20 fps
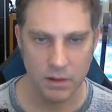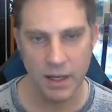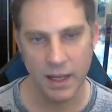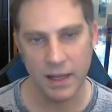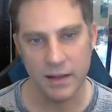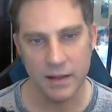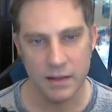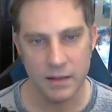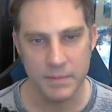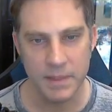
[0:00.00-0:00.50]

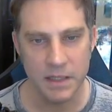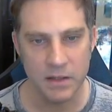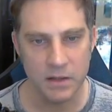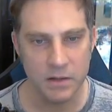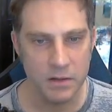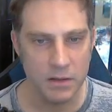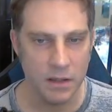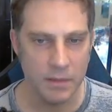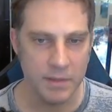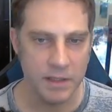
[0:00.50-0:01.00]
Okay, let me
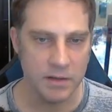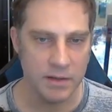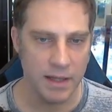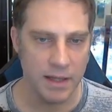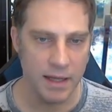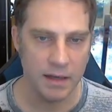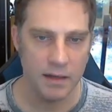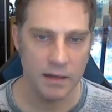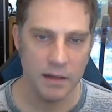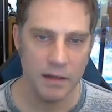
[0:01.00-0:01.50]
do
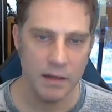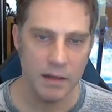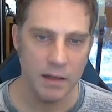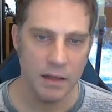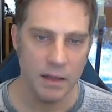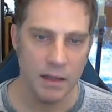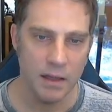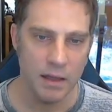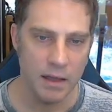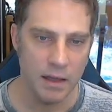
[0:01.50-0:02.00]
that.
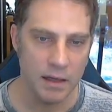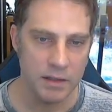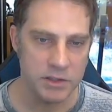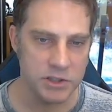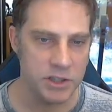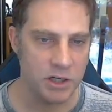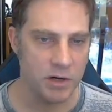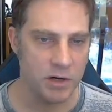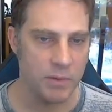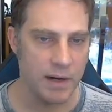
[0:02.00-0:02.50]

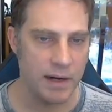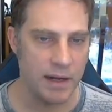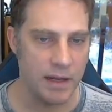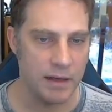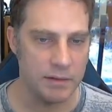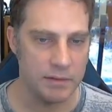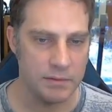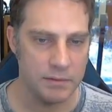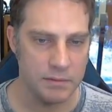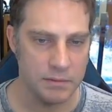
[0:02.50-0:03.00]
Sure, why
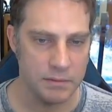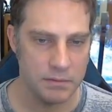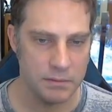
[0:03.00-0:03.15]
not?